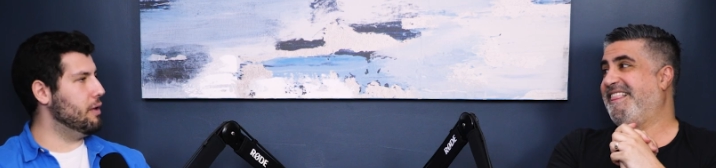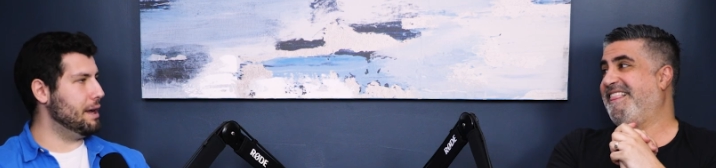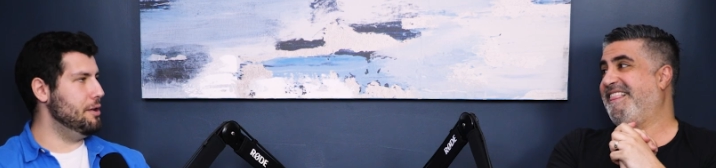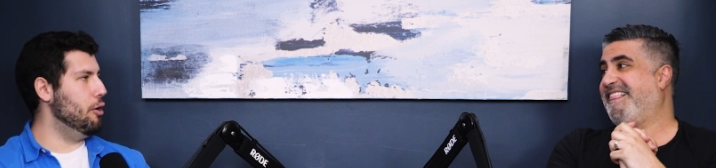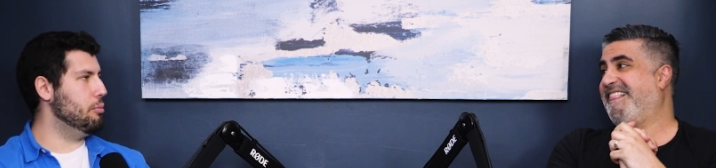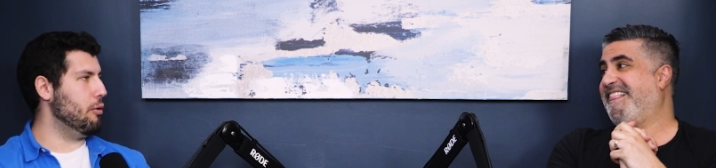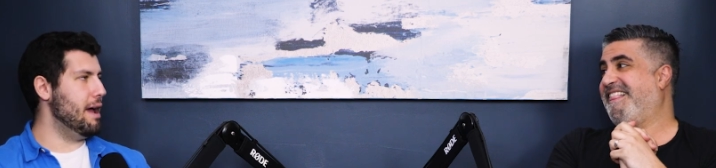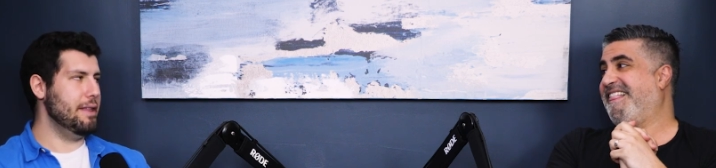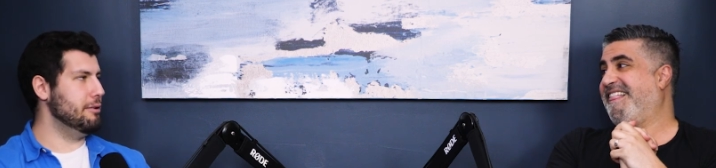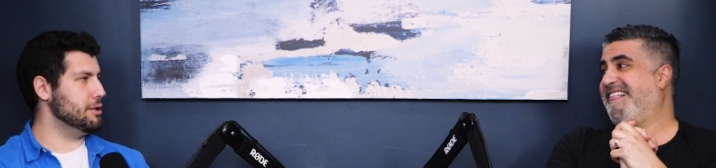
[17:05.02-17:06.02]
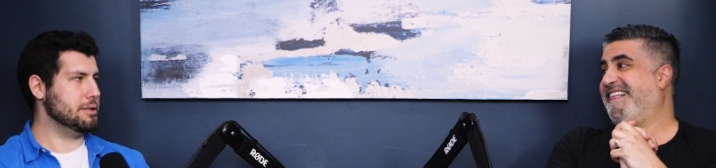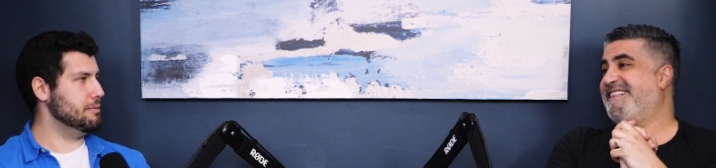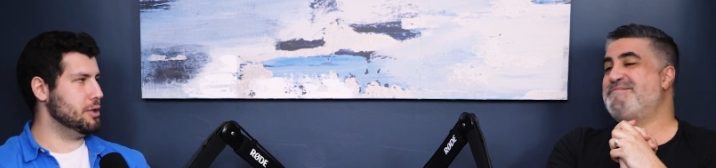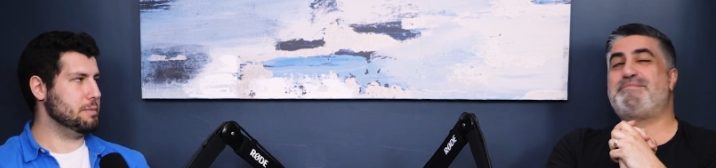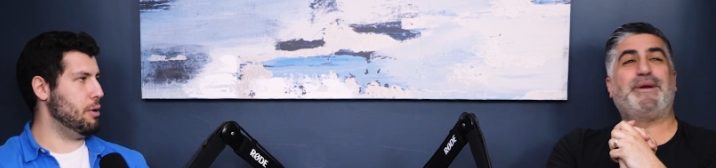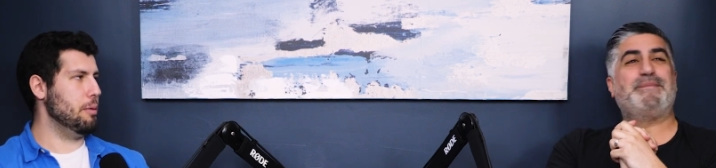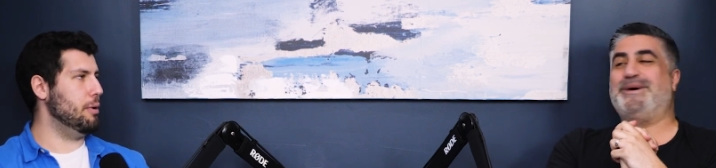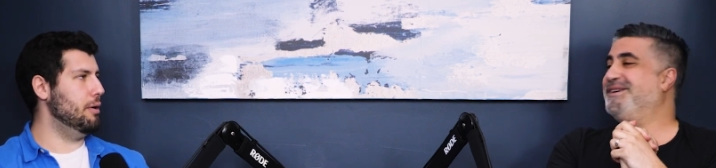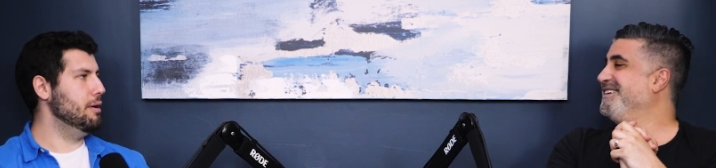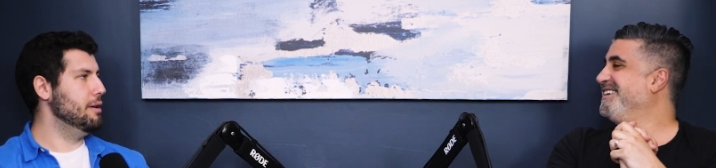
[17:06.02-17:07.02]
Speaker 1: like no brand. They were just just
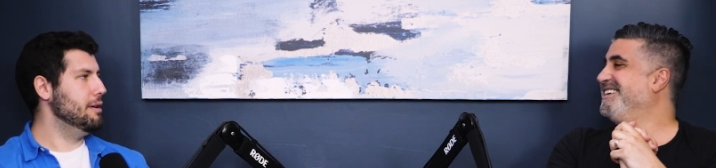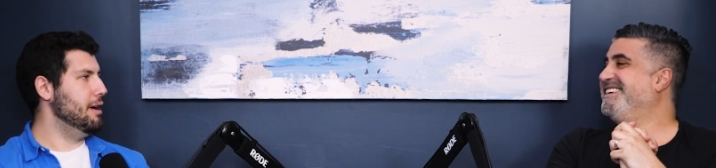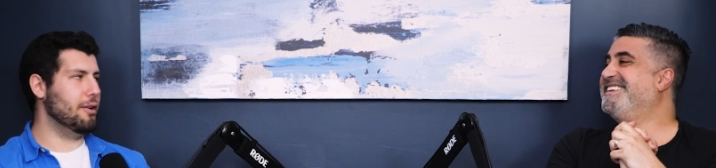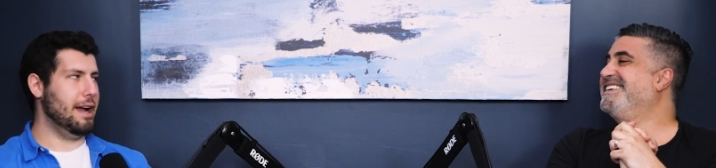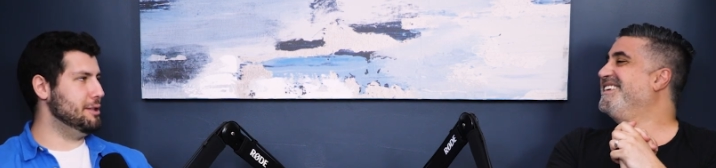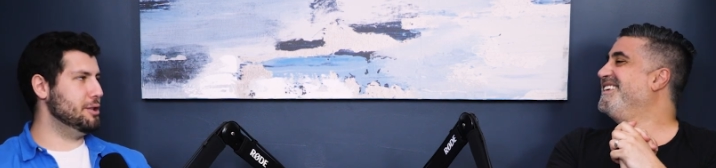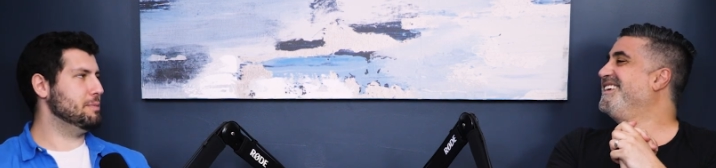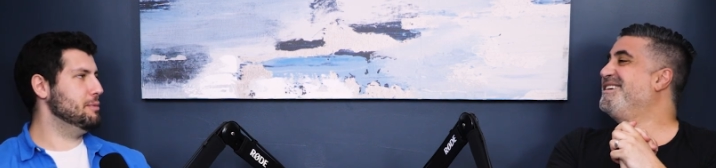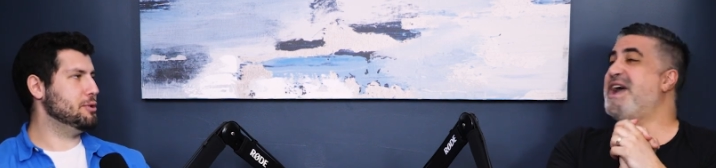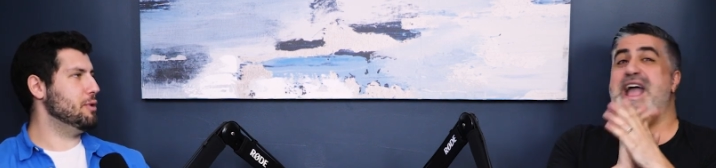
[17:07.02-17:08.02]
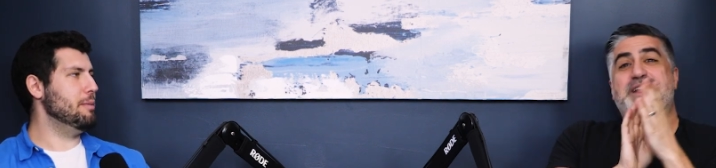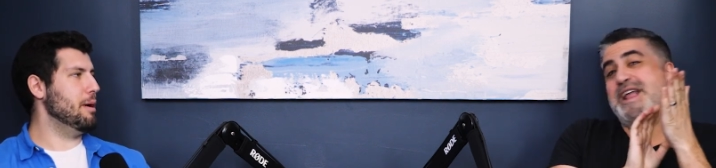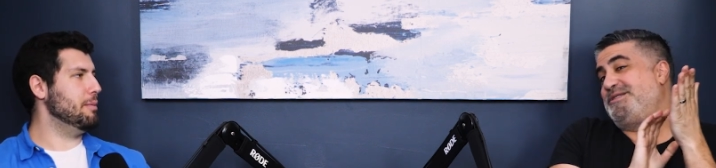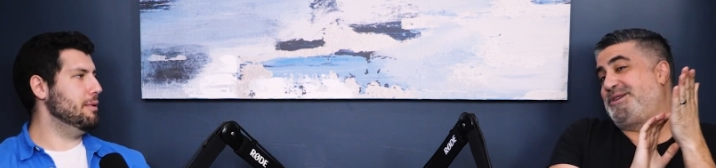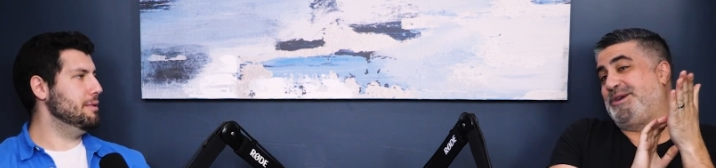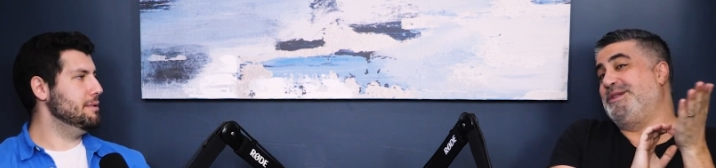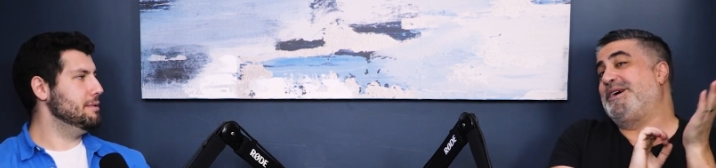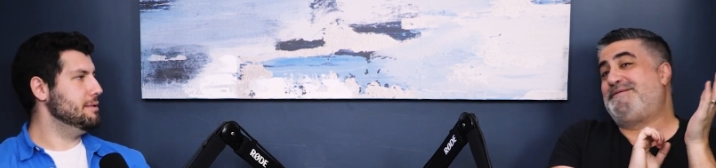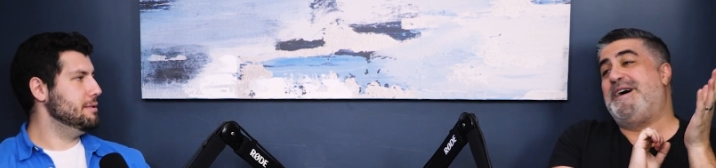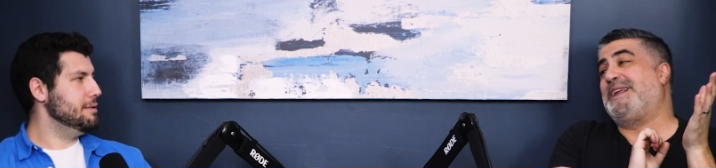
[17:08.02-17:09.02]
purple. purple. Okay, just and, and,
Speaker 2: good
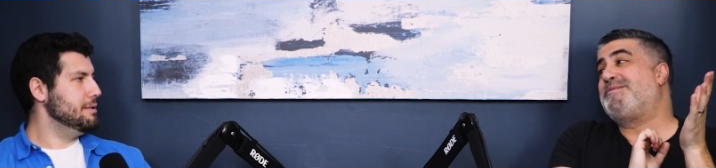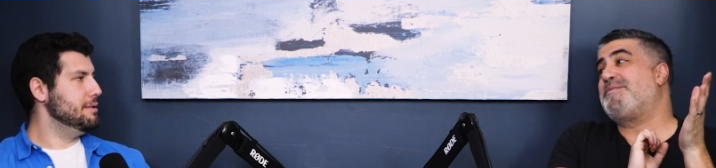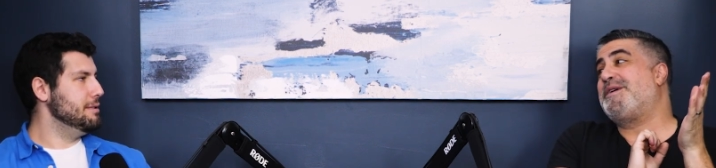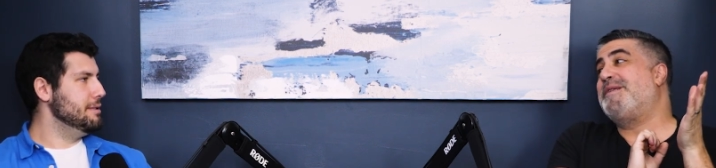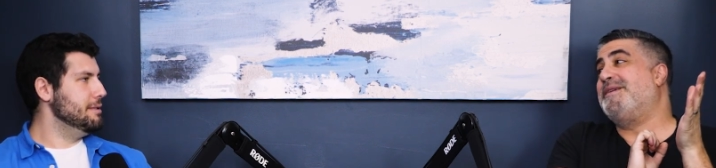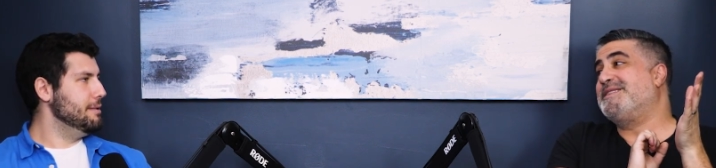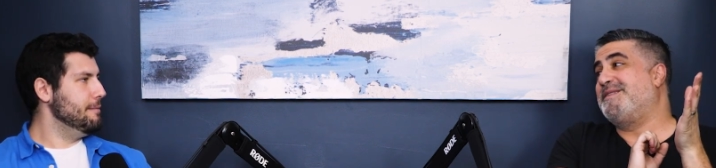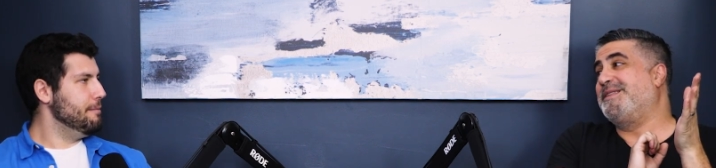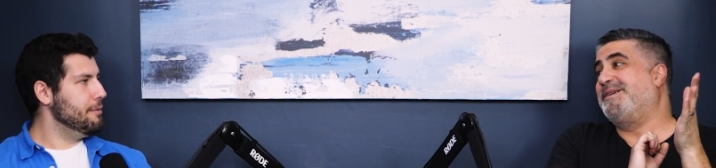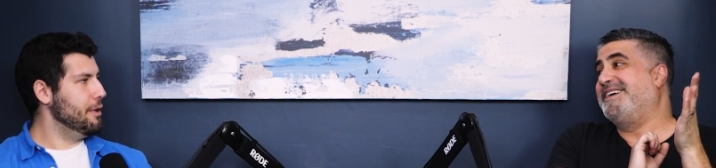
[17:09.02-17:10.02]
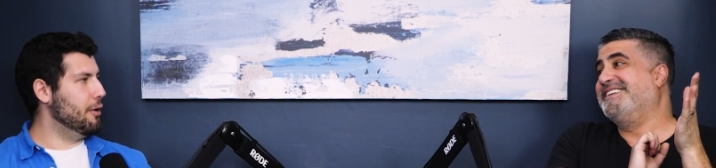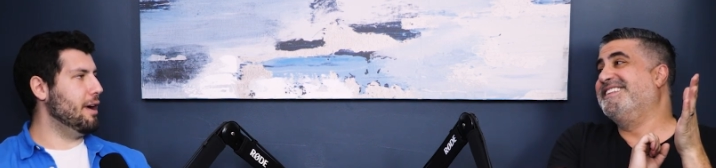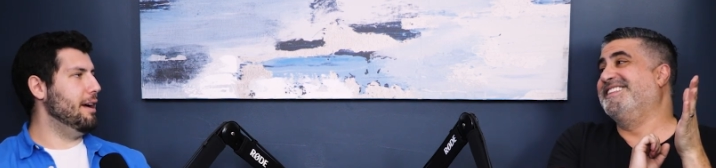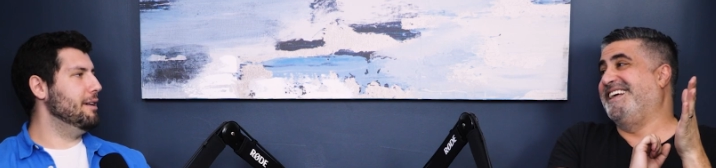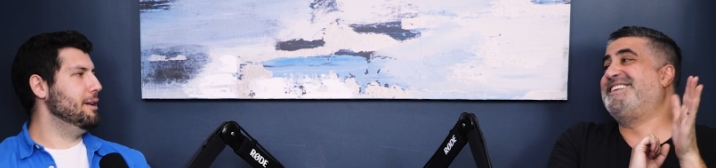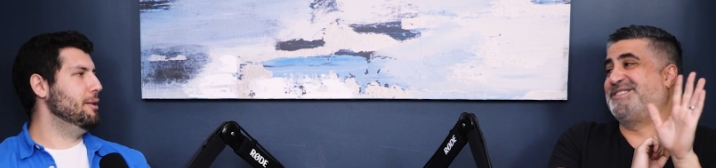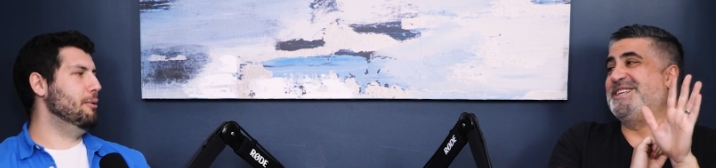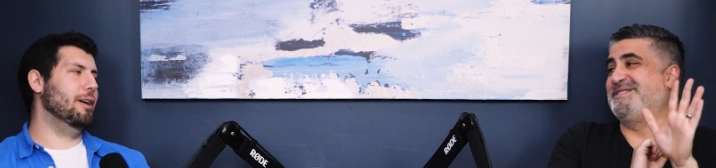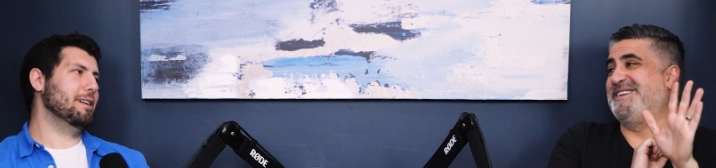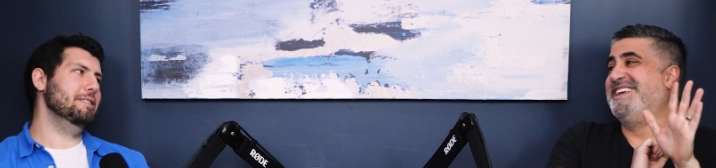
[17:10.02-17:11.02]
luck finding purple headbands, by the way. Okay, like
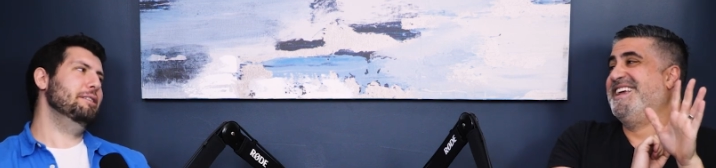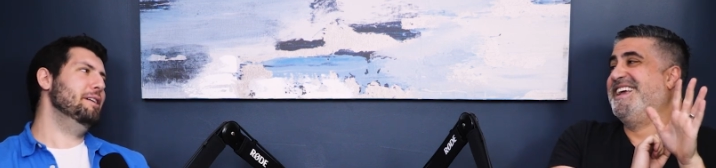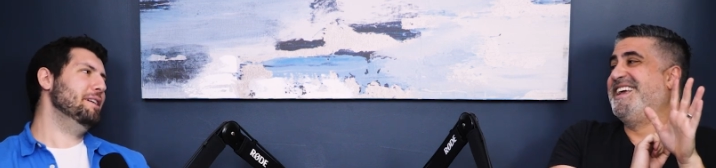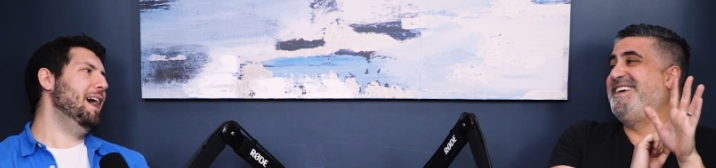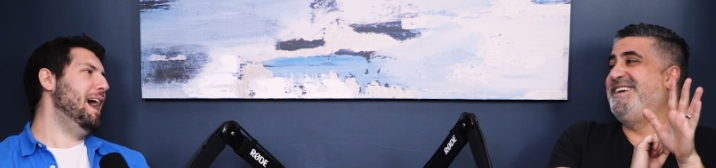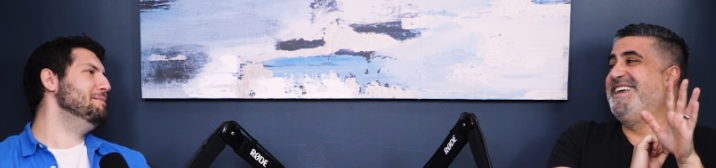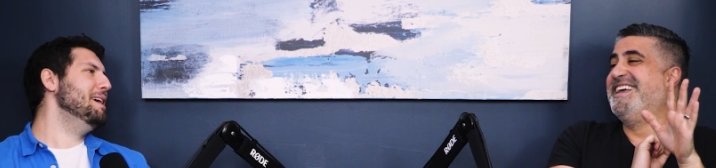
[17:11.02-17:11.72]
trust well, me. Yeah.